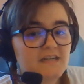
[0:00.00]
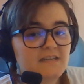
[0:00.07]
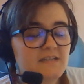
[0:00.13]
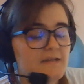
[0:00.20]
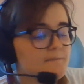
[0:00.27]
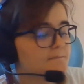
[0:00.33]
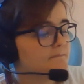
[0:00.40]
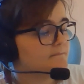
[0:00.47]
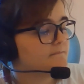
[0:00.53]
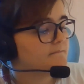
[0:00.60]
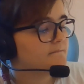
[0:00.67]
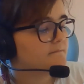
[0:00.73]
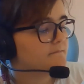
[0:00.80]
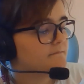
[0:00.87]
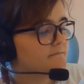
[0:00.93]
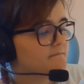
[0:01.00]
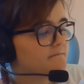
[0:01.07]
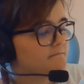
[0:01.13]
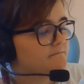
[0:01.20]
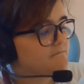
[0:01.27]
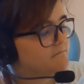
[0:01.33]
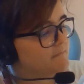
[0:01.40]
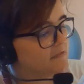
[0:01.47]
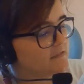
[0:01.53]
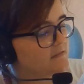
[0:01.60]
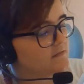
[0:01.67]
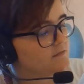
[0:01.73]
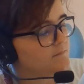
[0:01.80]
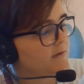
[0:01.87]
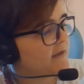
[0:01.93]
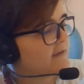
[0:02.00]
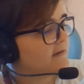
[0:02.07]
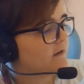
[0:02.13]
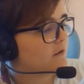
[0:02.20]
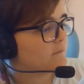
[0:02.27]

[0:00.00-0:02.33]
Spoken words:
duct tape, like you buy at a